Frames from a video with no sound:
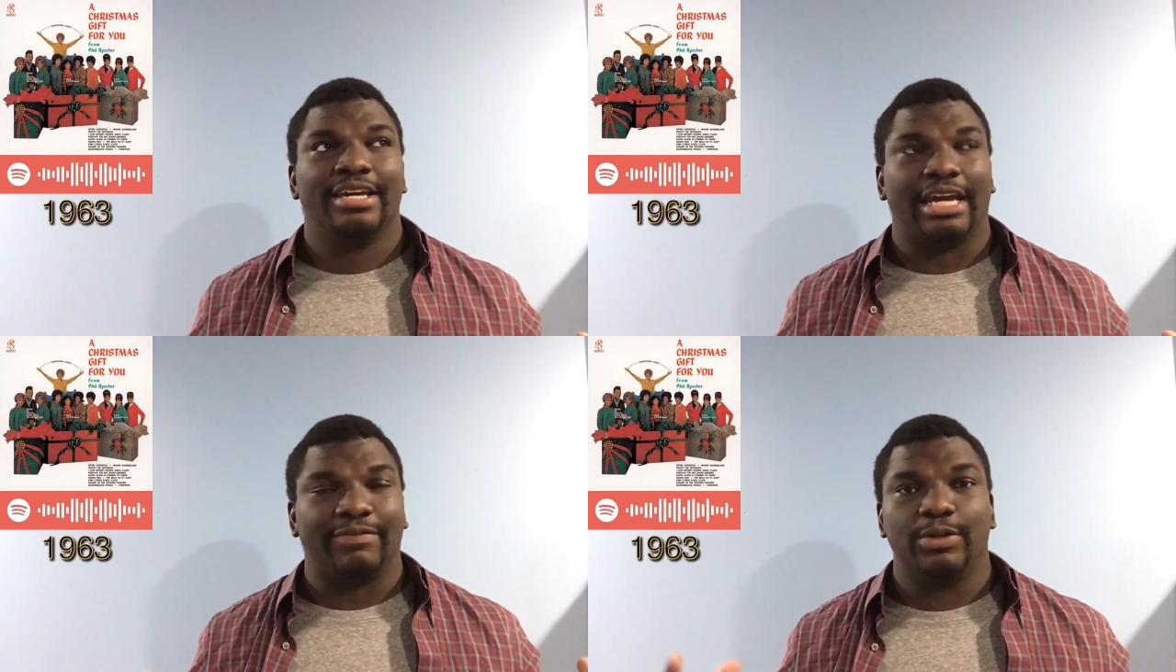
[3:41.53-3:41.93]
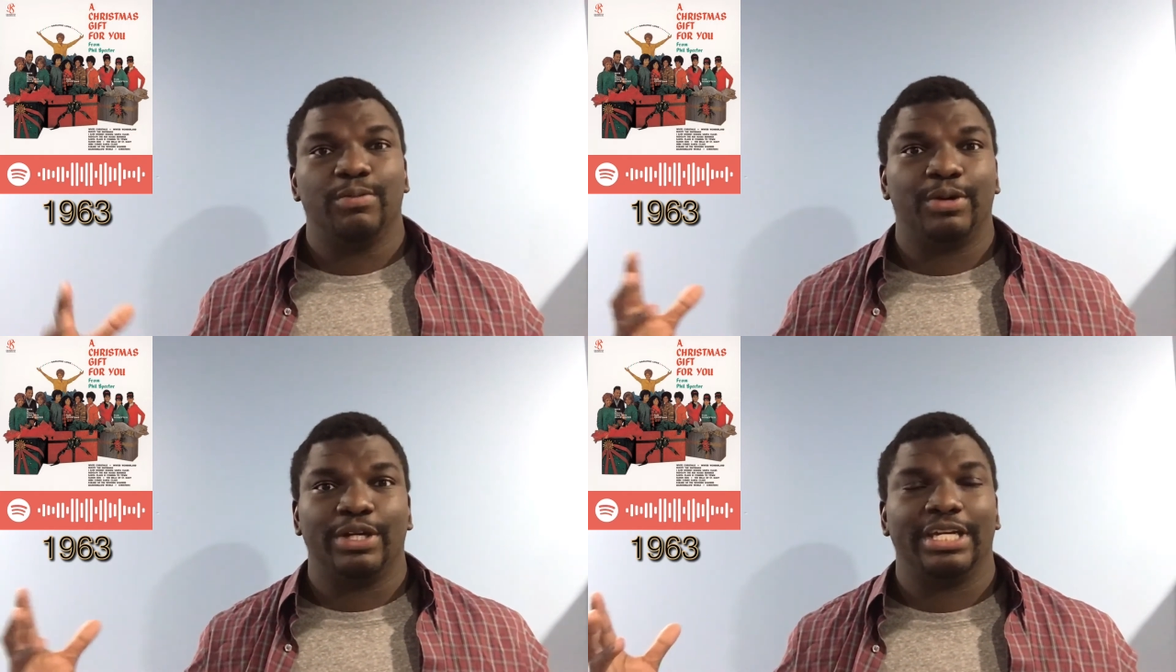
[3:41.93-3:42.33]
if you
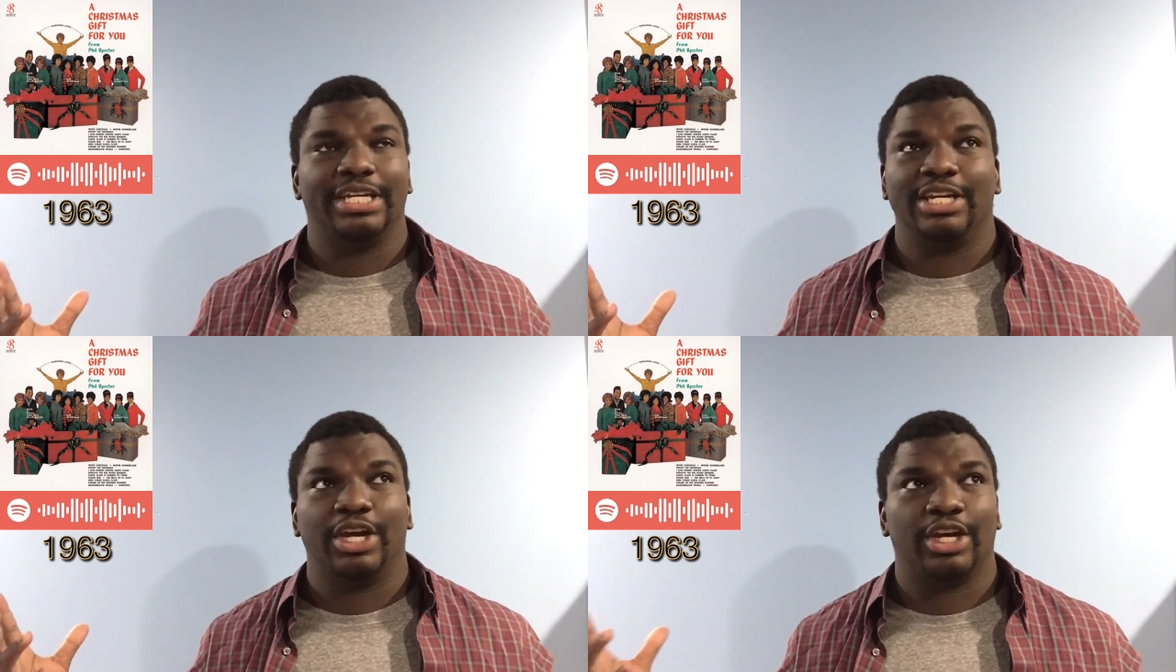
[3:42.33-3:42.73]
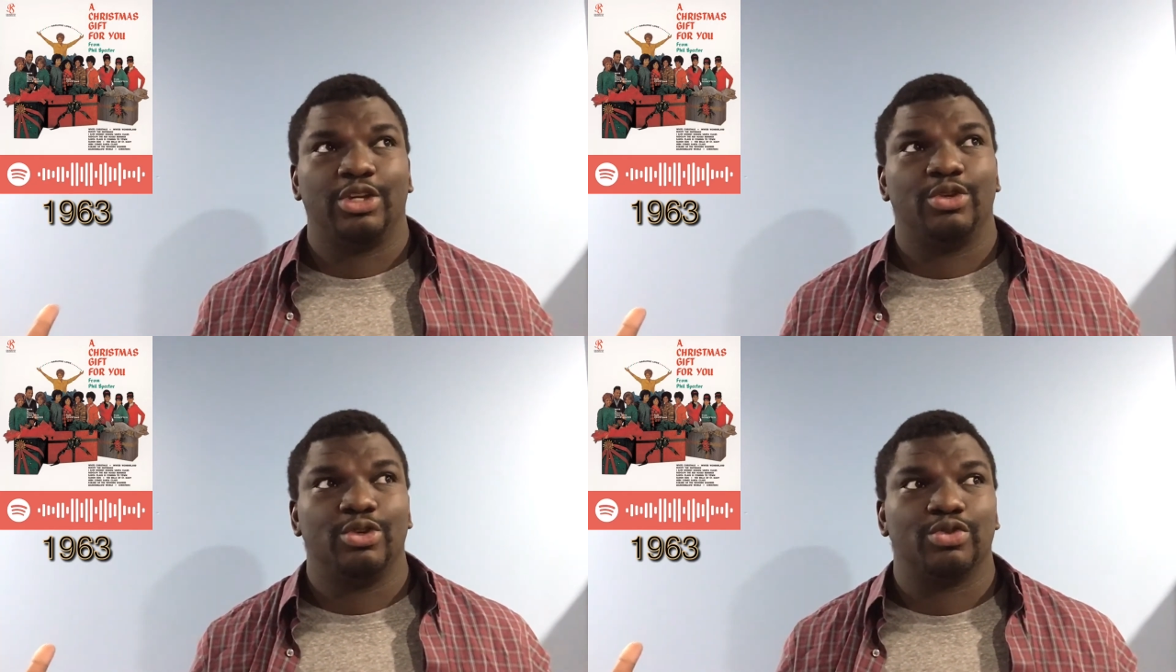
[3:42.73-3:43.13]
put it in a
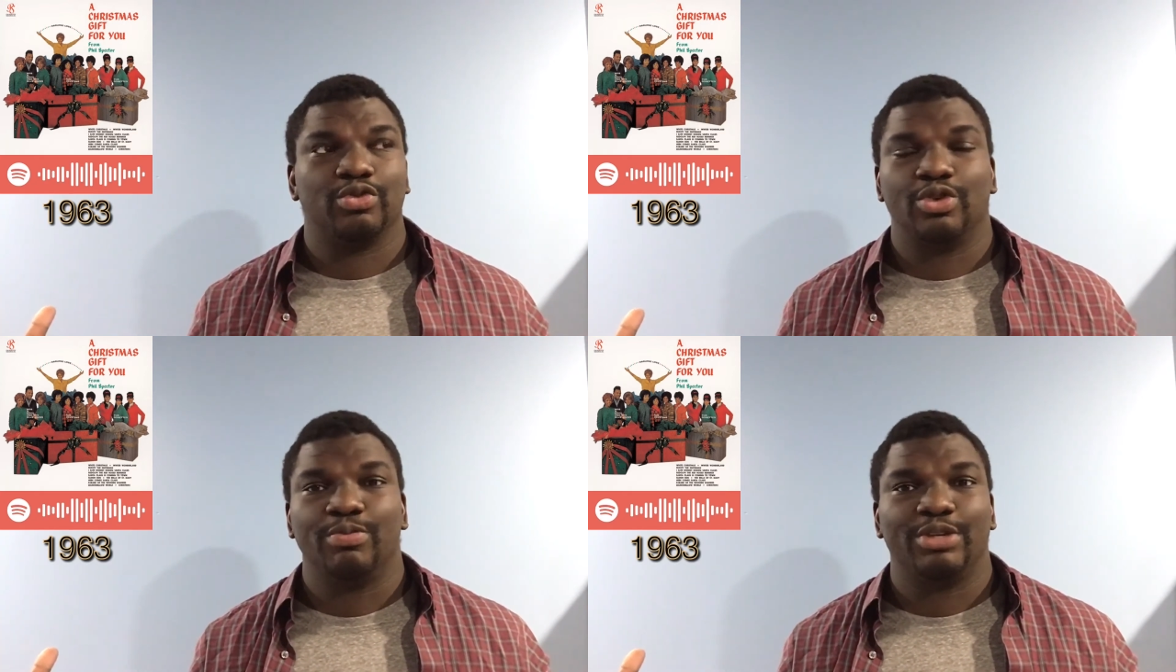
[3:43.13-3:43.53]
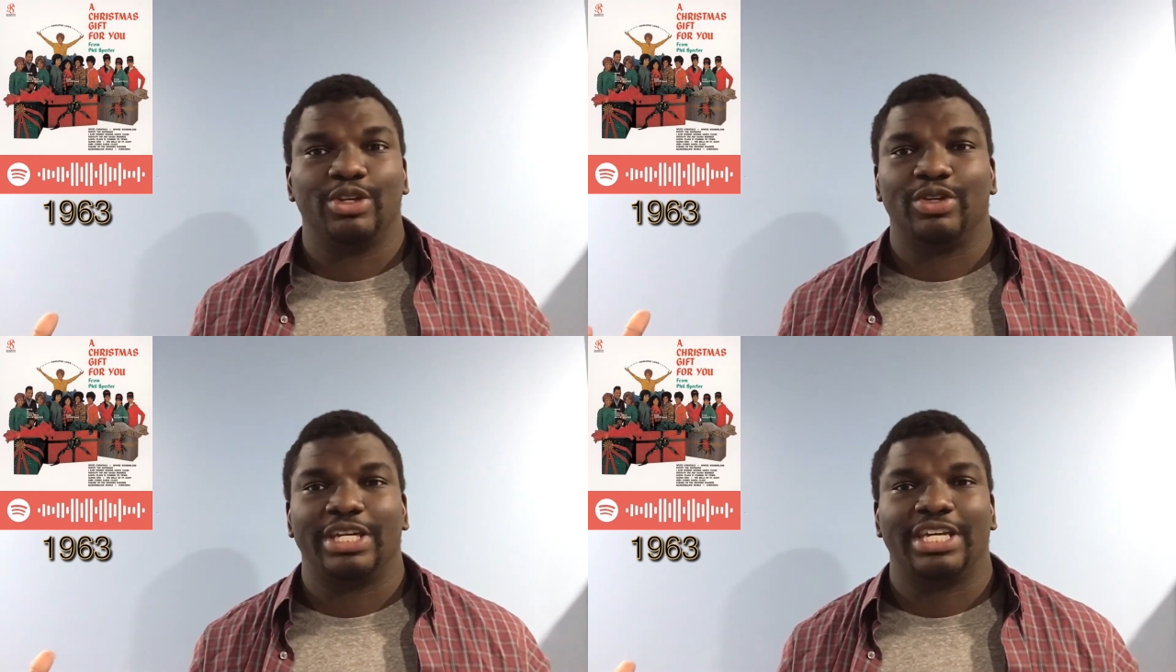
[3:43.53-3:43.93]
huge room,
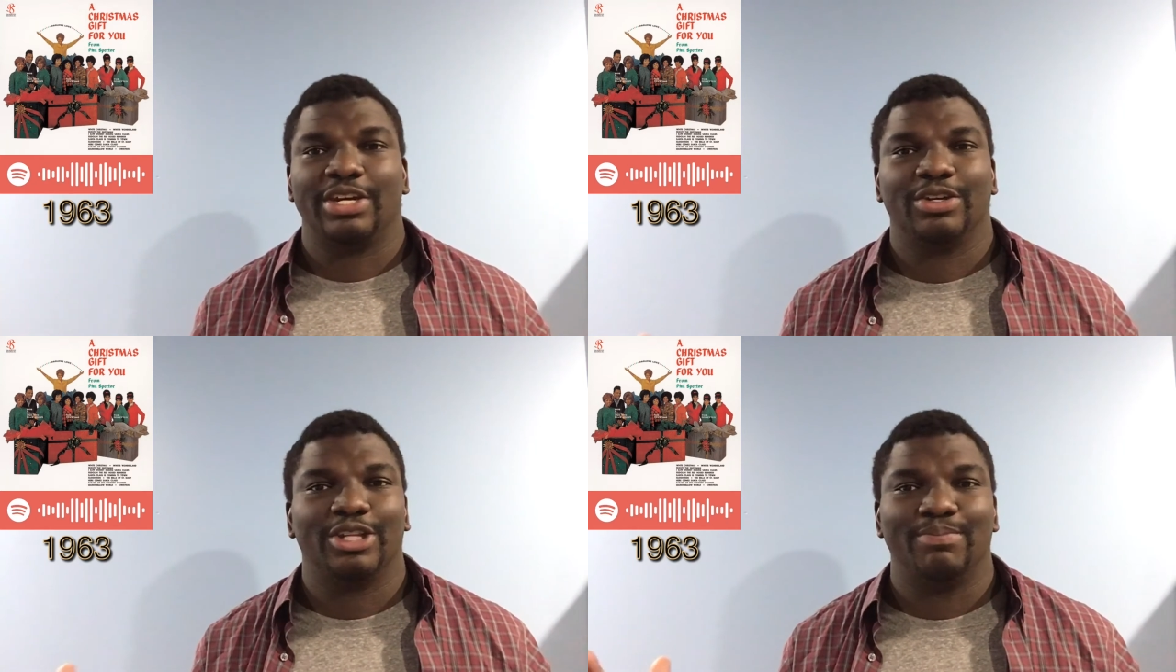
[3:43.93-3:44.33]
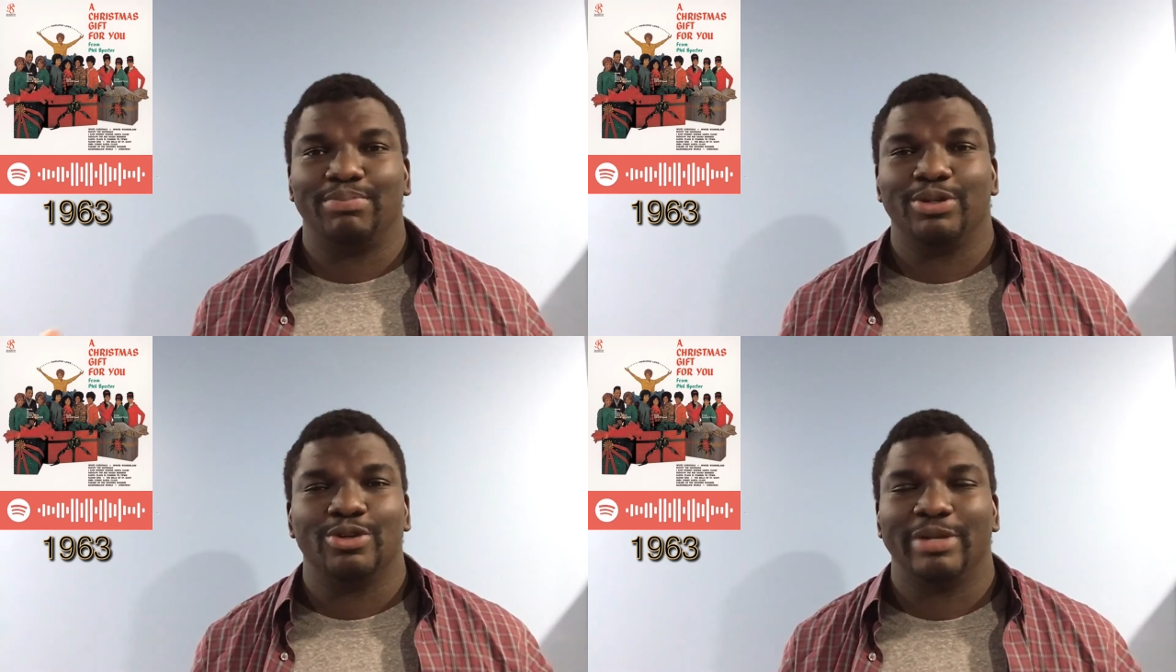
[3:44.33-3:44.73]
you'll hear the
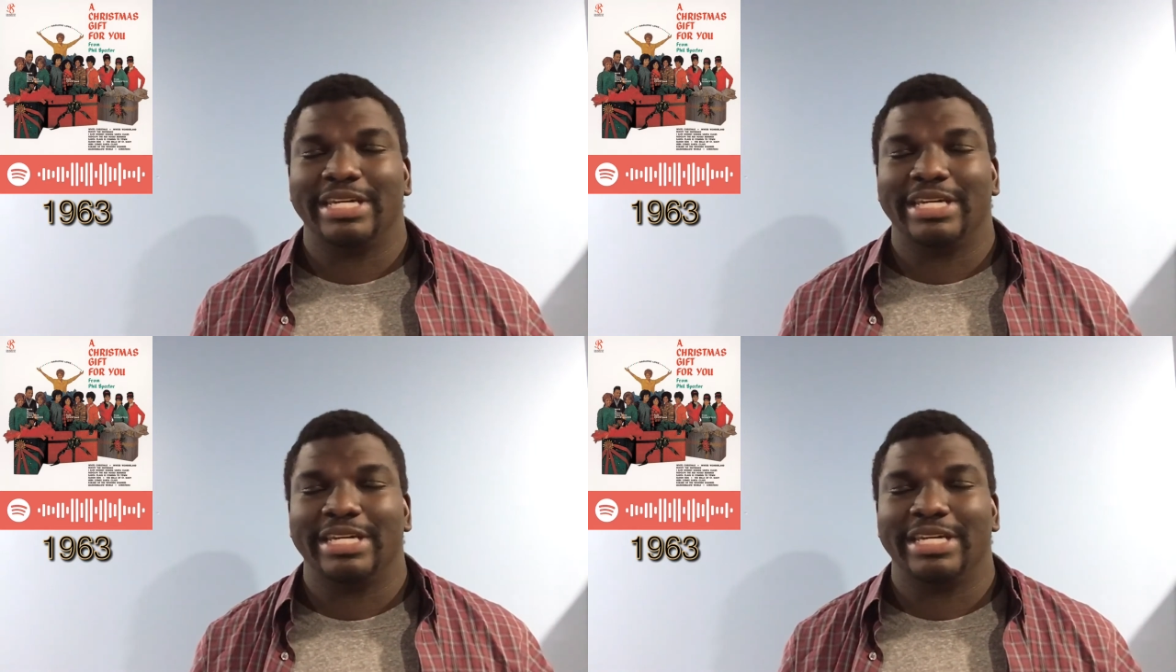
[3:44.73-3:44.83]
boom.